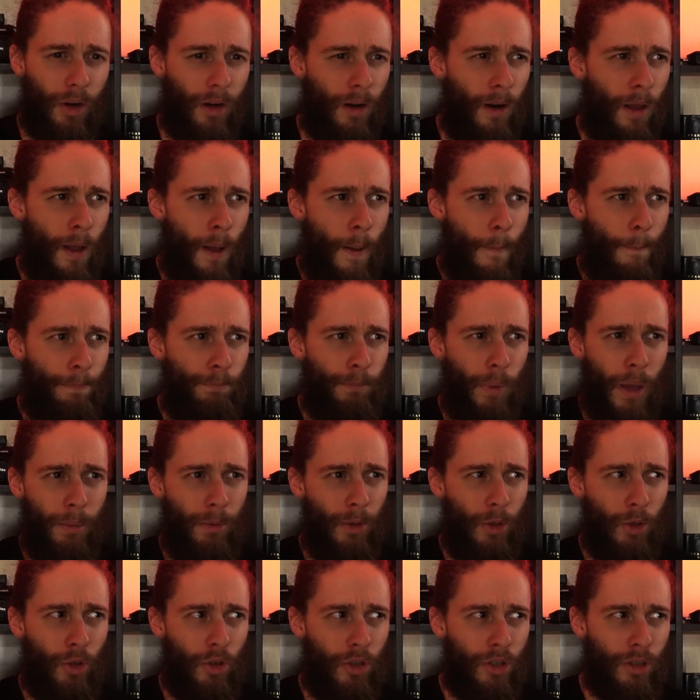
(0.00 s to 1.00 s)
and maybe
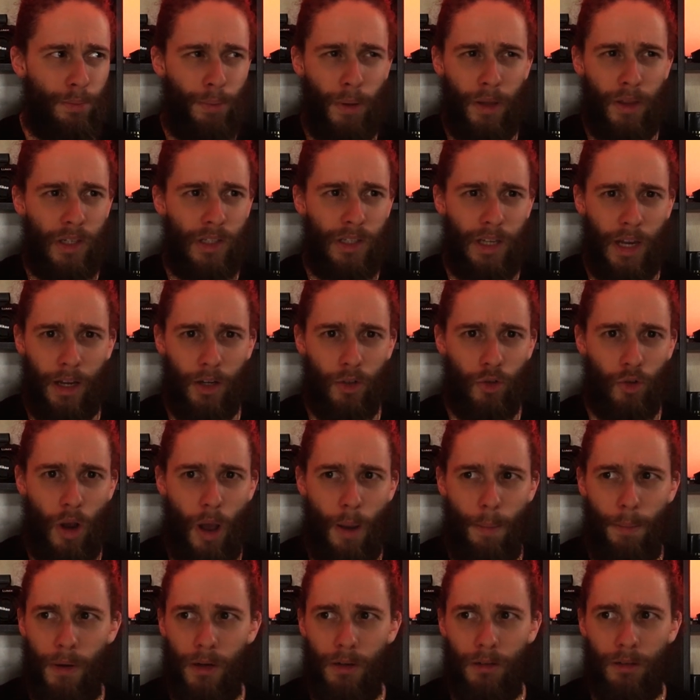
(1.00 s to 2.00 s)
you should just play the second
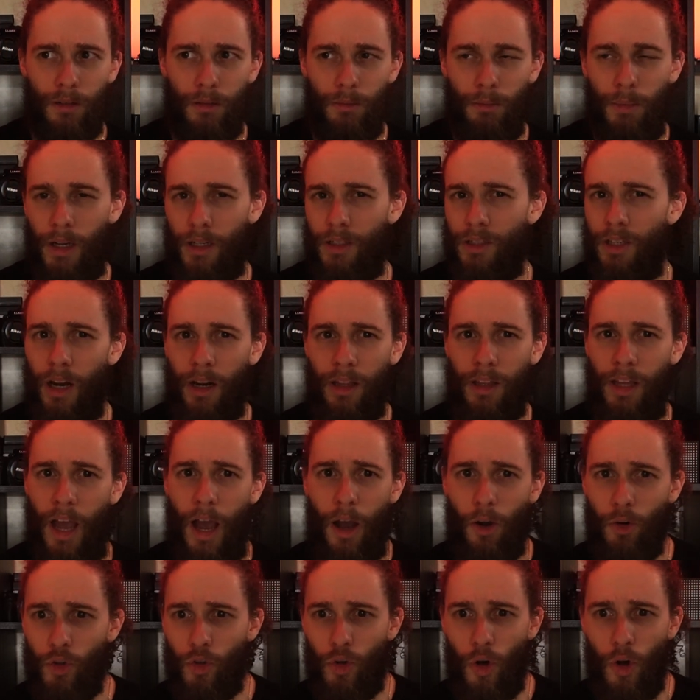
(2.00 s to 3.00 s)
drop and mix out of the
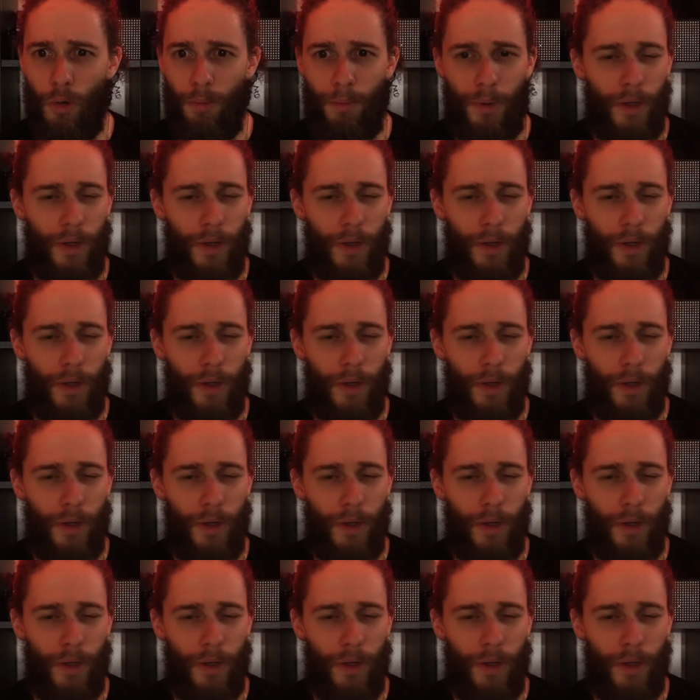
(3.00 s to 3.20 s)
outro,